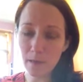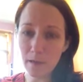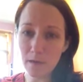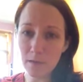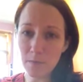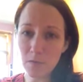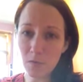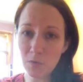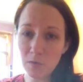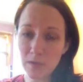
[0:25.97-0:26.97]
The
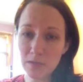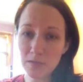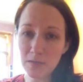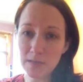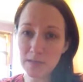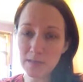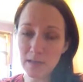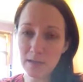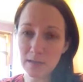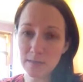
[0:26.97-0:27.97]
normal range for
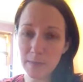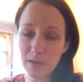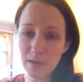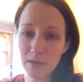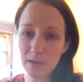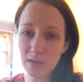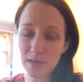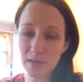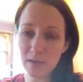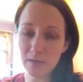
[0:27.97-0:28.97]
systolic is about 100 to
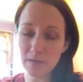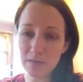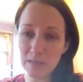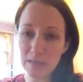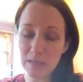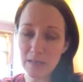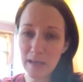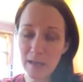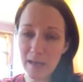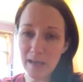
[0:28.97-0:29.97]
150.
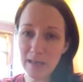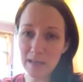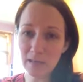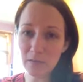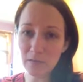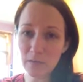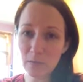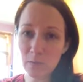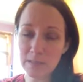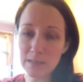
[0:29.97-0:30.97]
Anything over
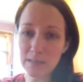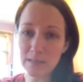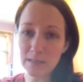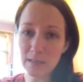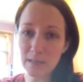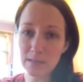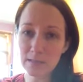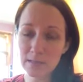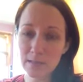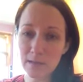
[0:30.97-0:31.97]
160
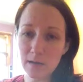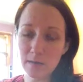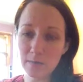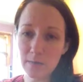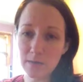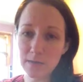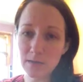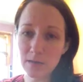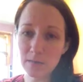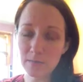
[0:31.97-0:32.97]
is
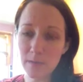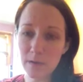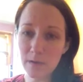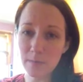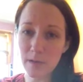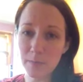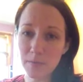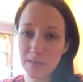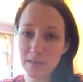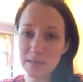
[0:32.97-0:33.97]
considered
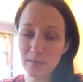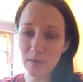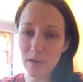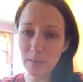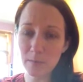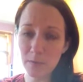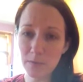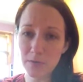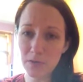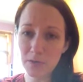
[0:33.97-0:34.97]
hypertensive or high blood
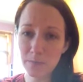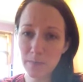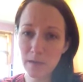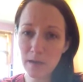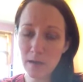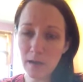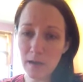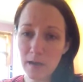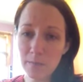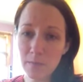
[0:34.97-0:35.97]
pressure.
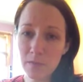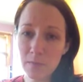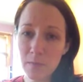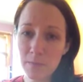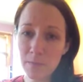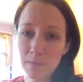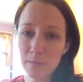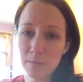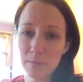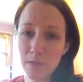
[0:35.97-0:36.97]
The
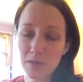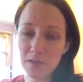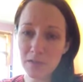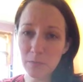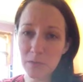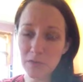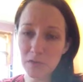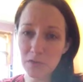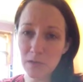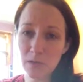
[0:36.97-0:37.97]
minimum mean arterial
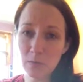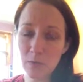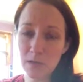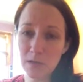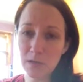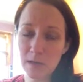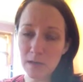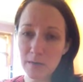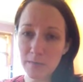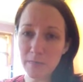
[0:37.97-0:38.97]
pressure that you want
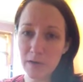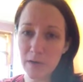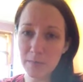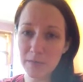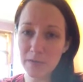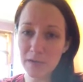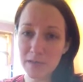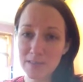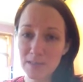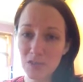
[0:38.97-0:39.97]
for an animal under
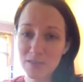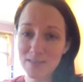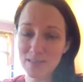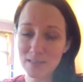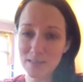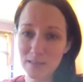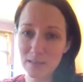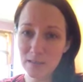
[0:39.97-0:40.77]
anesthesia is 60.